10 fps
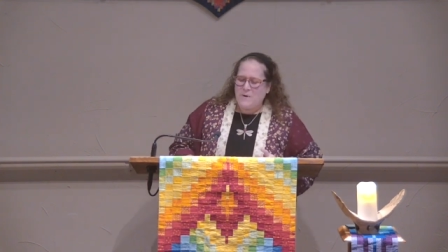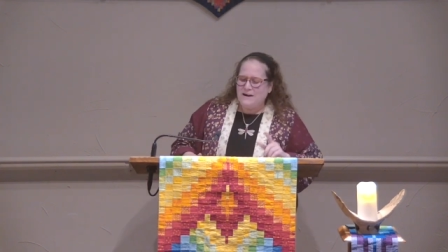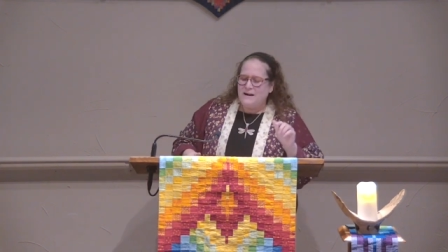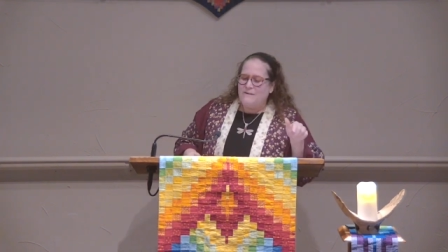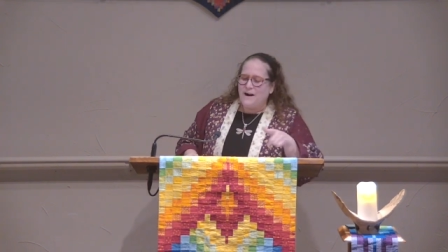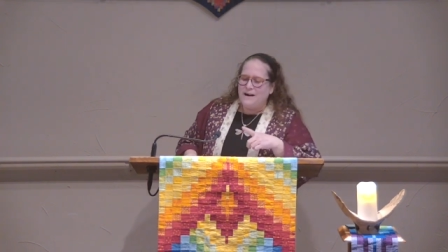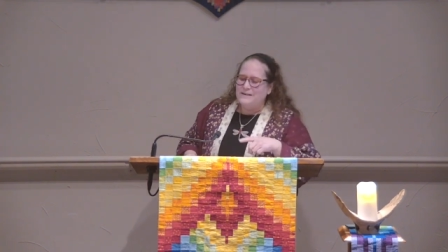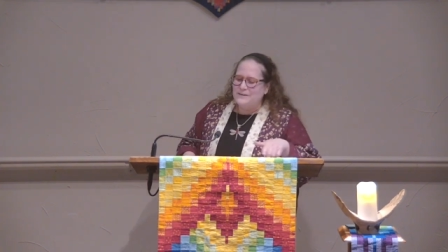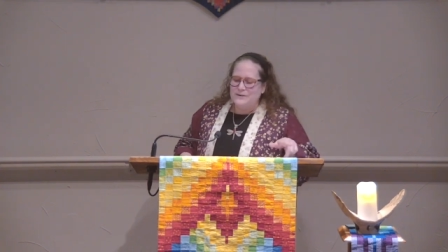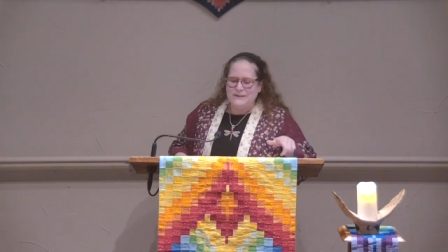But of
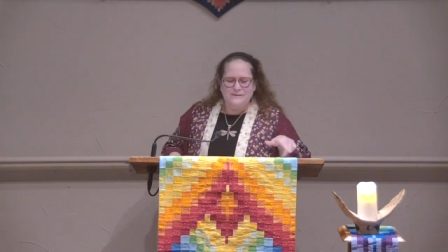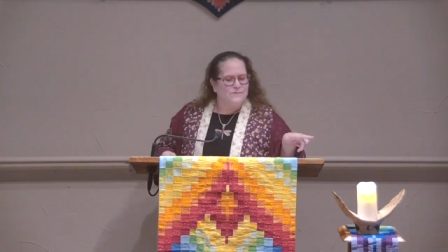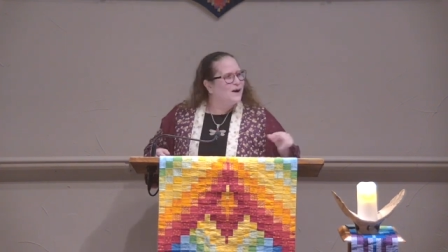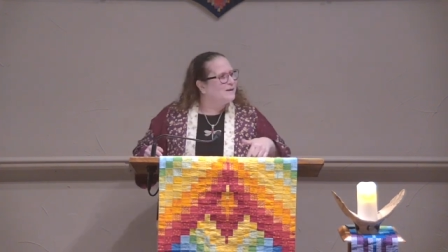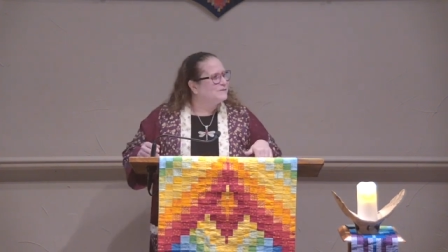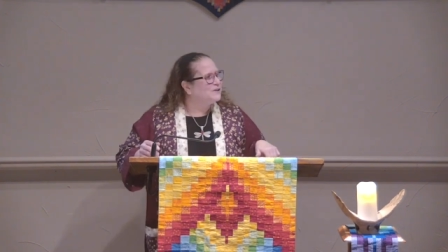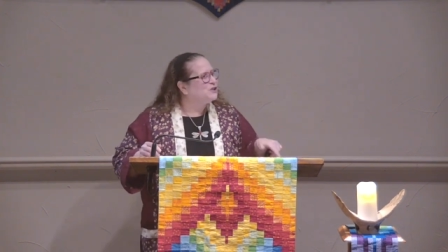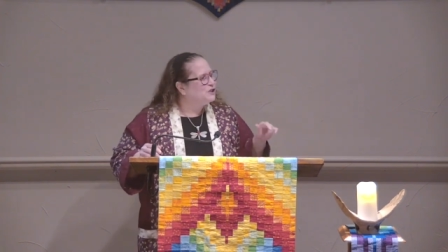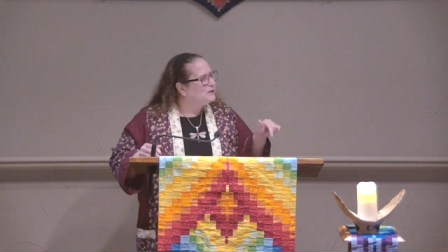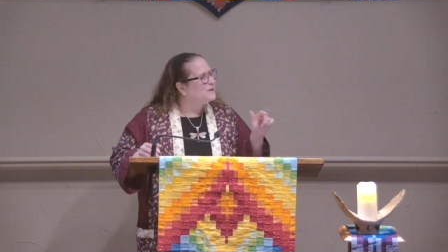all of those
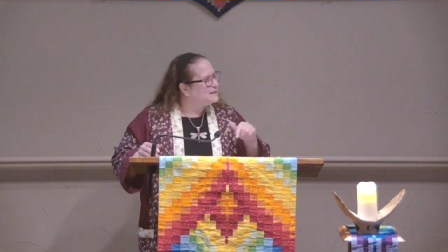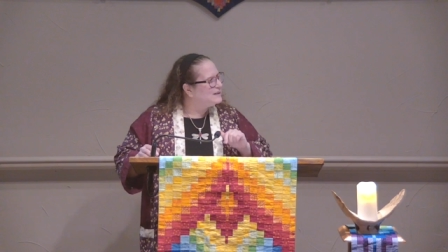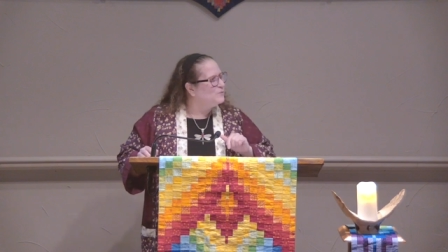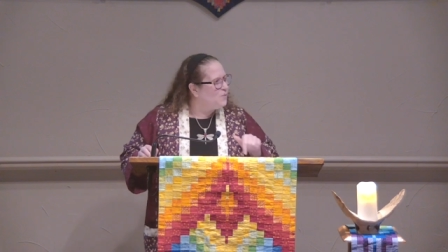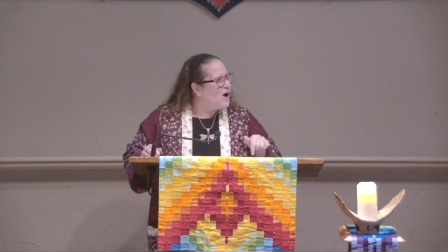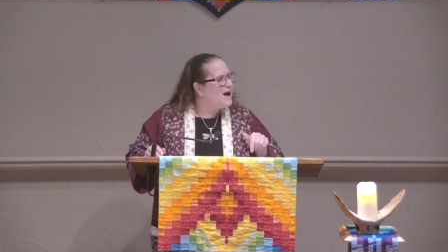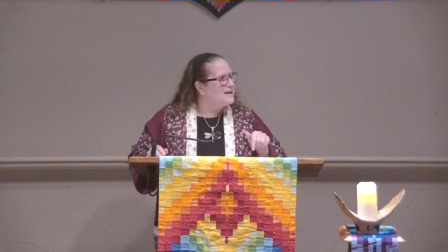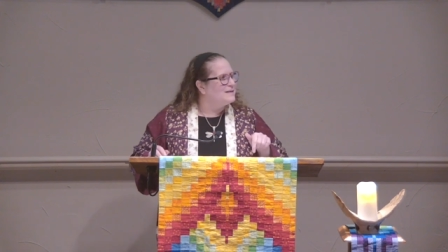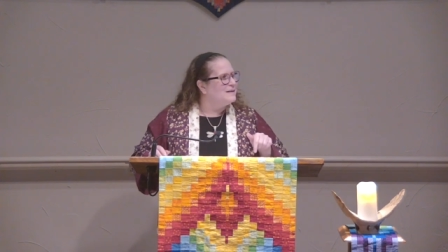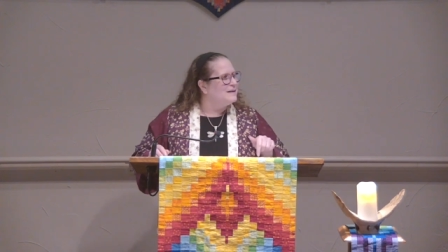involved, she was the
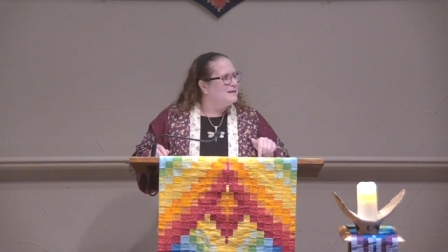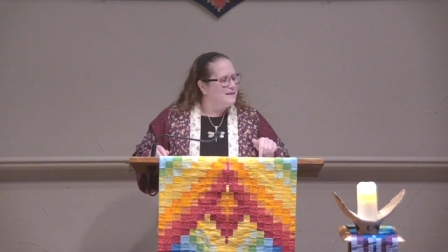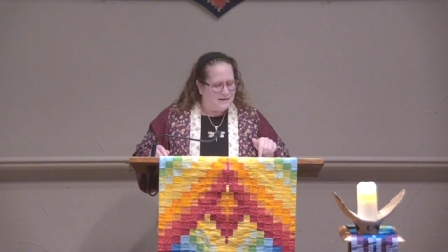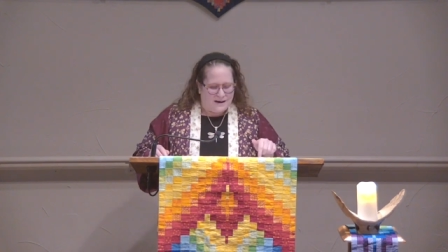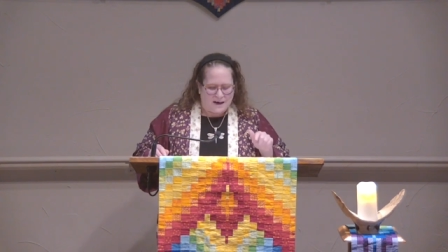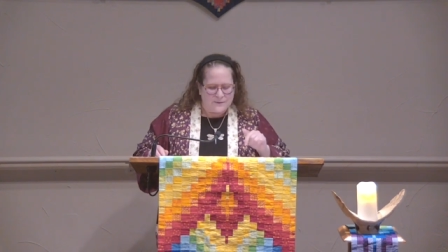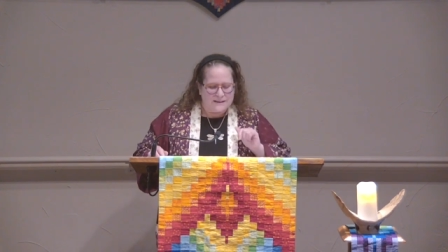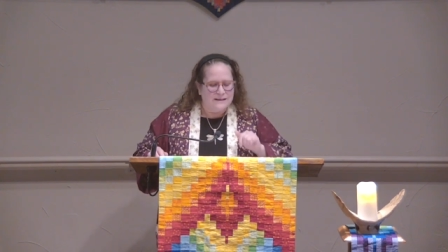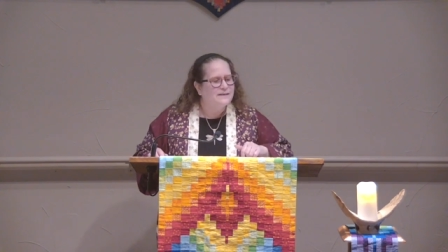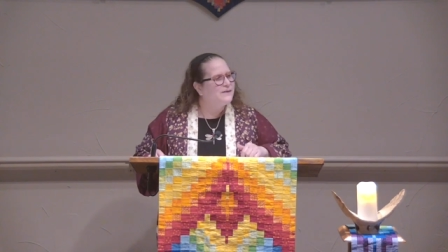one who
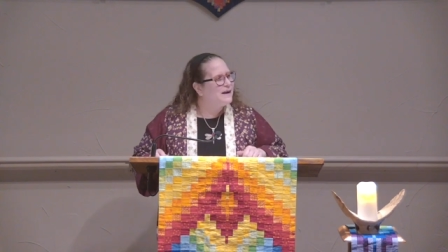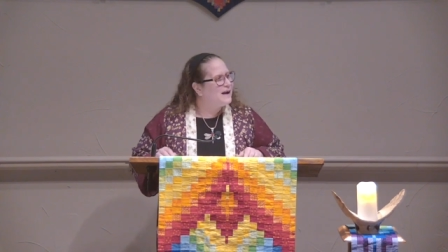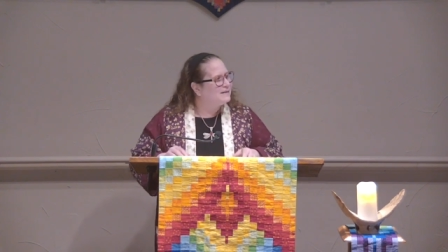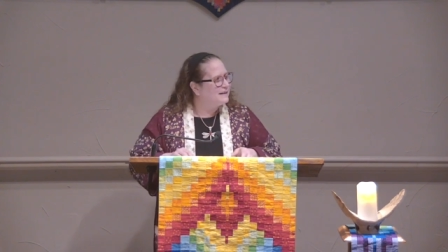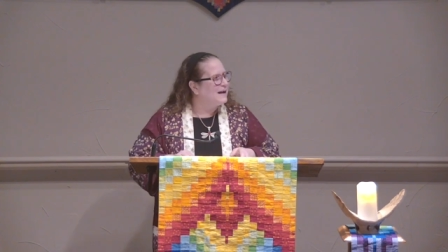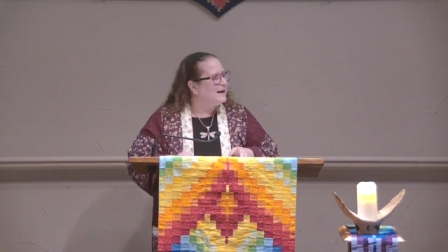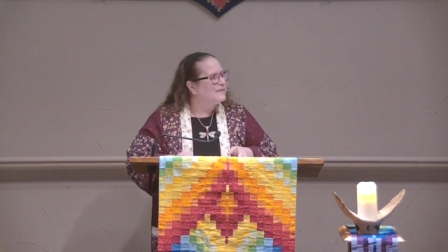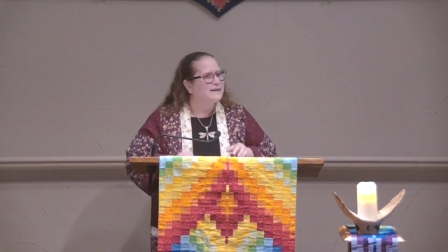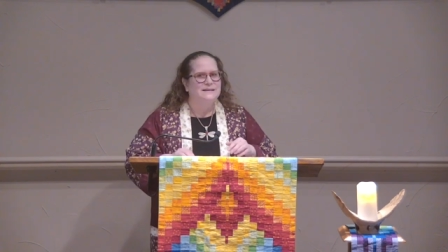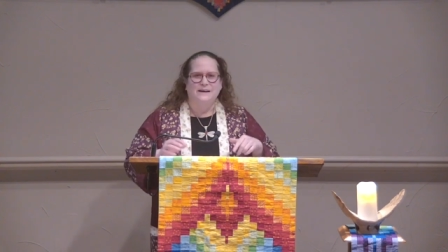was living out the
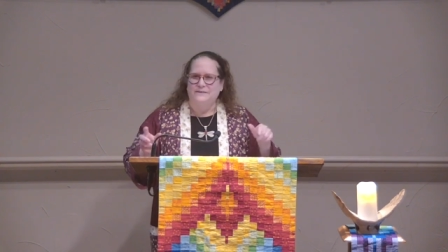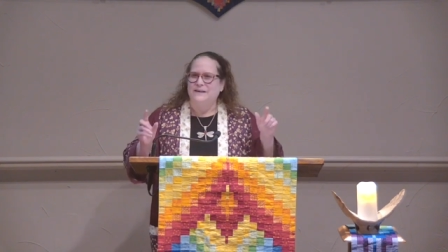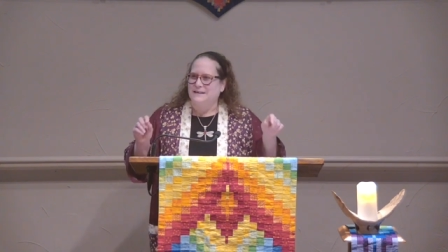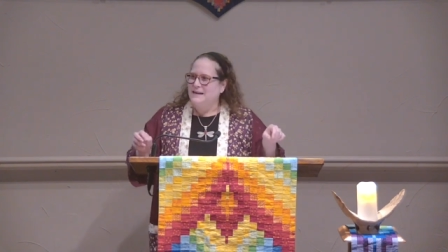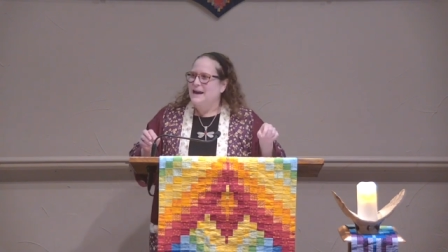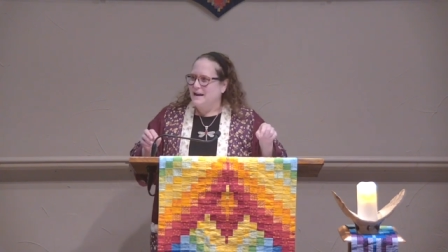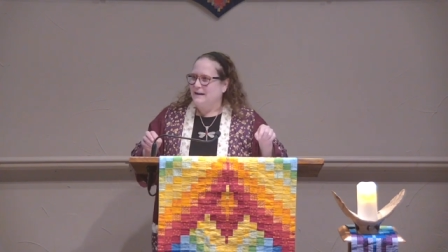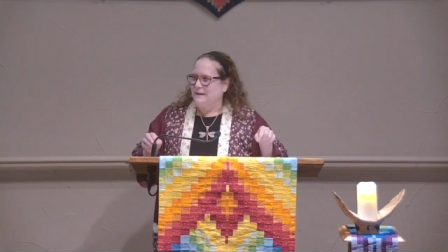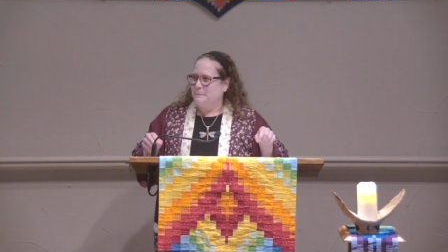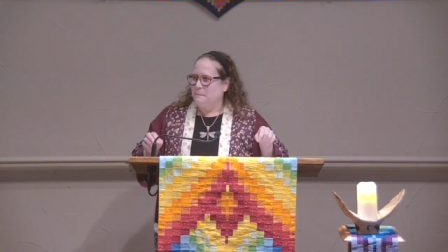ethics of the
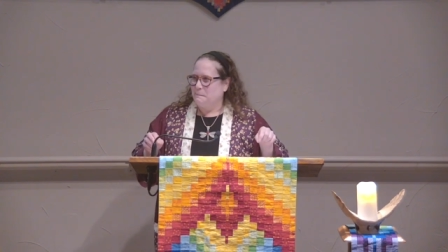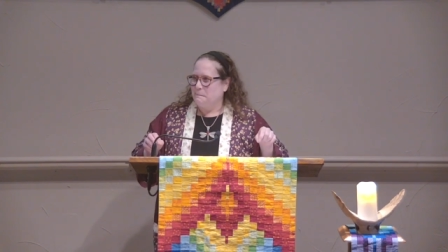day.